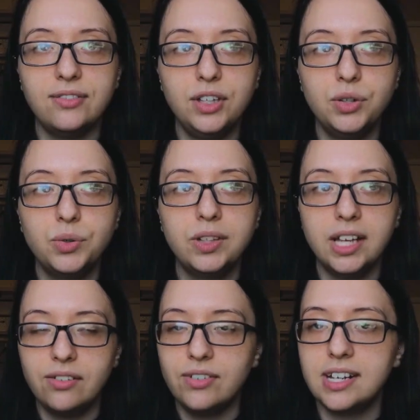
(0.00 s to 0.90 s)
you
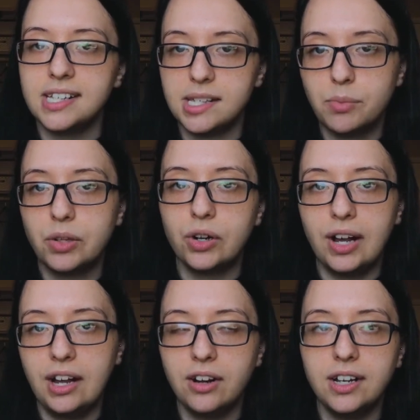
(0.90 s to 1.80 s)
live in a similar
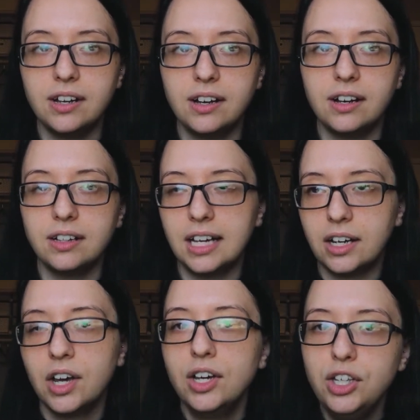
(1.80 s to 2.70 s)
area,
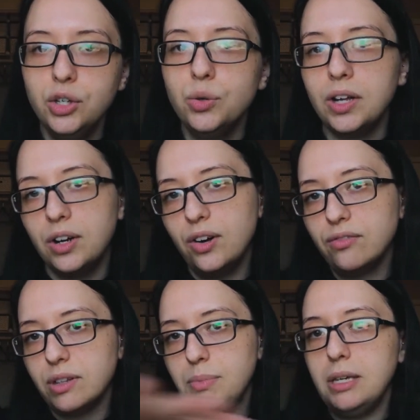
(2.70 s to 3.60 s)
like you and all
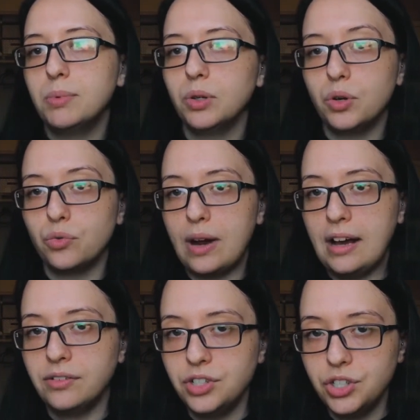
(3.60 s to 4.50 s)
of the people
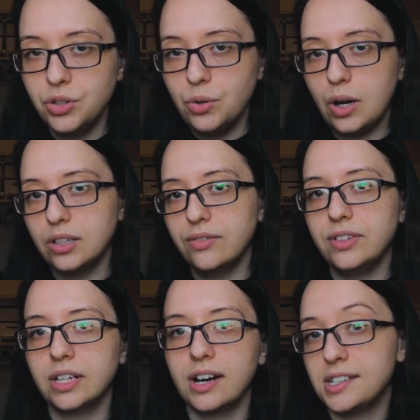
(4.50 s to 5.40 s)
around you, all of
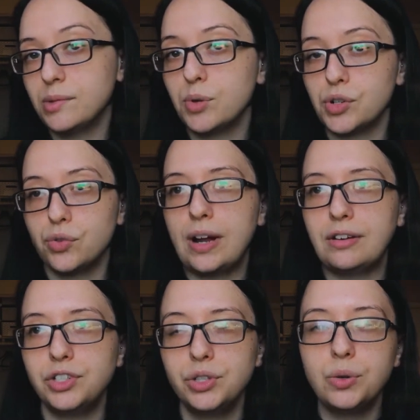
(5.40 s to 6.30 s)
the customers
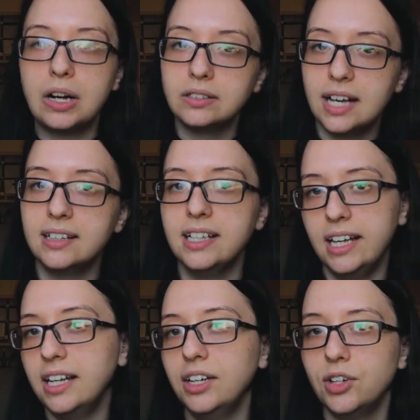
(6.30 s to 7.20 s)
around you are likely
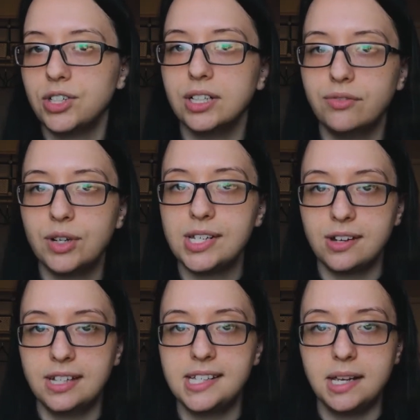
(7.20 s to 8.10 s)
getting your deliveries
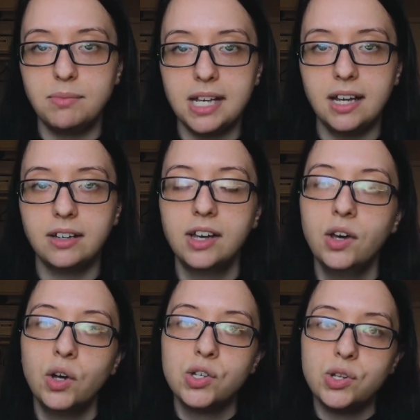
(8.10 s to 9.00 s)
on the same day.
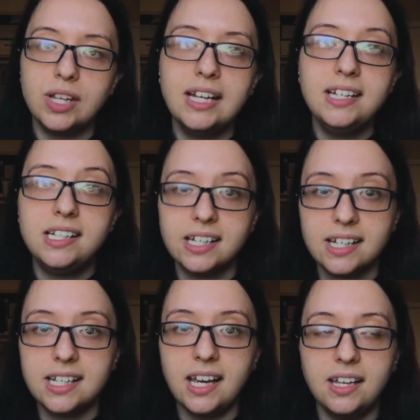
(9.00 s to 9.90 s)
So they
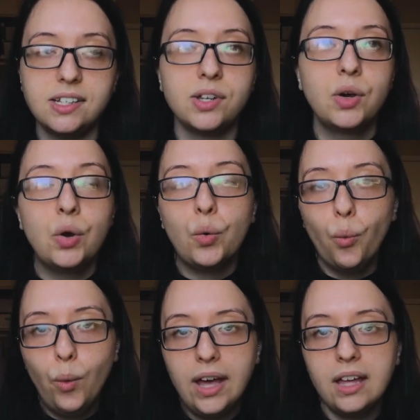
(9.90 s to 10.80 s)
dictate
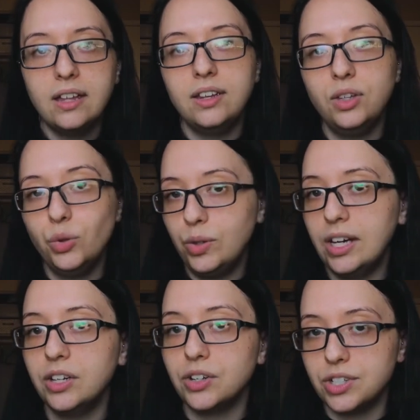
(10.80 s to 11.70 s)
when you
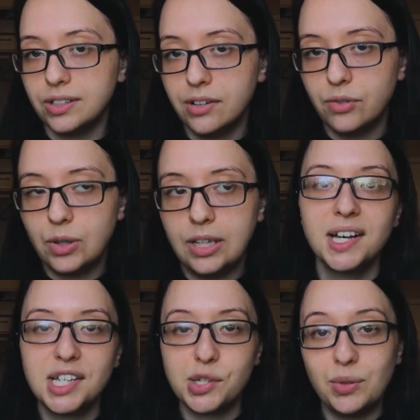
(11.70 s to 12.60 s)
get your delivery.
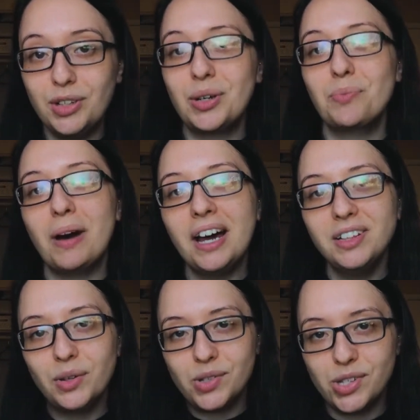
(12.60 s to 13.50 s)
So when you combine
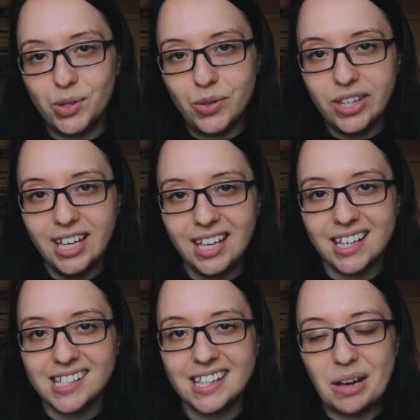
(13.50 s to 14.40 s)
those two
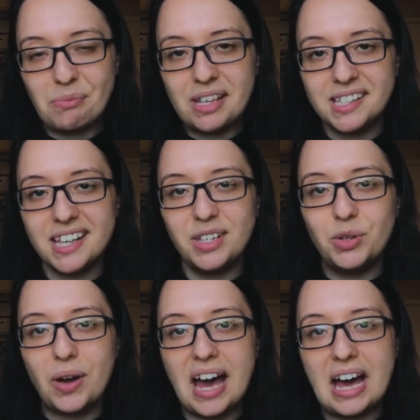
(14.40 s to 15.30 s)
things, that means that you
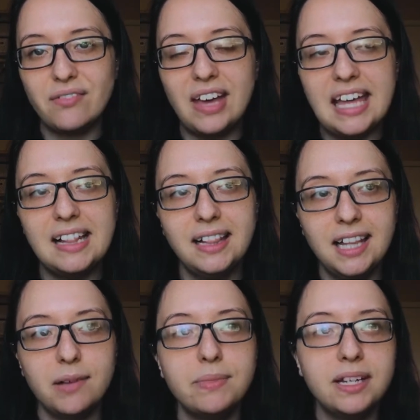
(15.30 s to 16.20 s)
have a
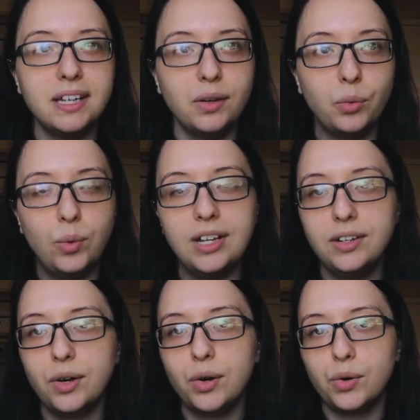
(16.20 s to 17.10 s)
limited
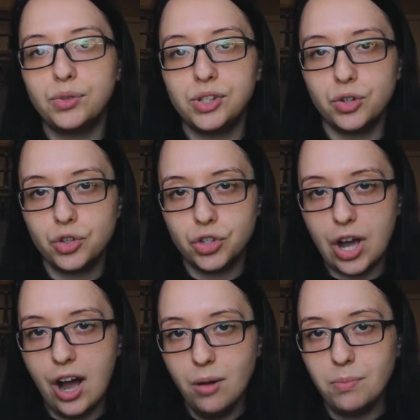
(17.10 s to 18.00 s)
window to
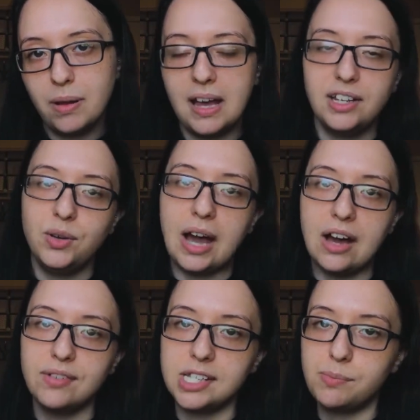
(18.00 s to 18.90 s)
shop and you
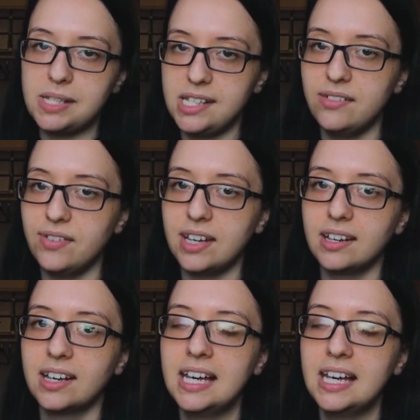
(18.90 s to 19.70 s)
have a specific